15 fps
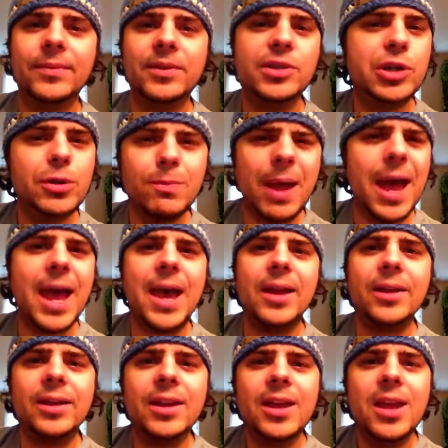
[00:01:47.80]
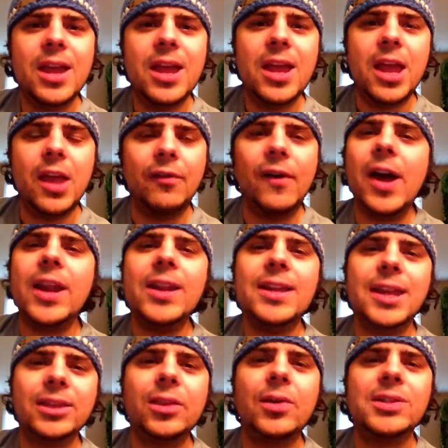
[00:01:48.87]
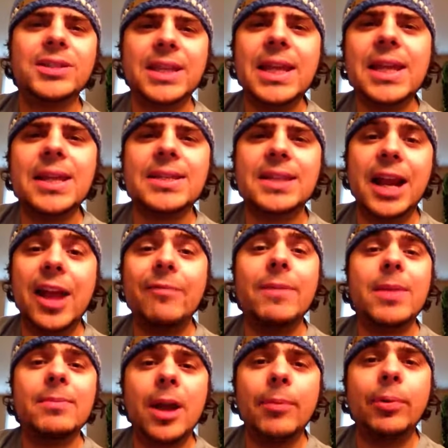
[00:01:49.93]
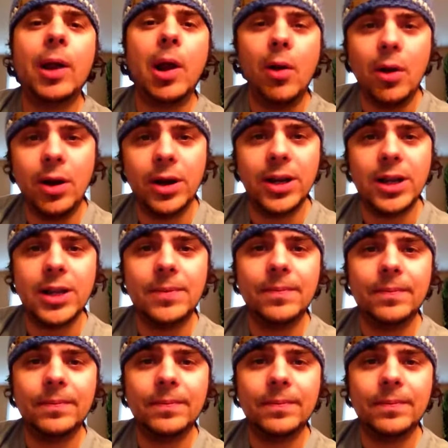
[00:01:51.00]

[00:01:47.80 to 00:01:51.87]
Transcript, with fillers: Too bad. If I didn't get those things that I've made my priority,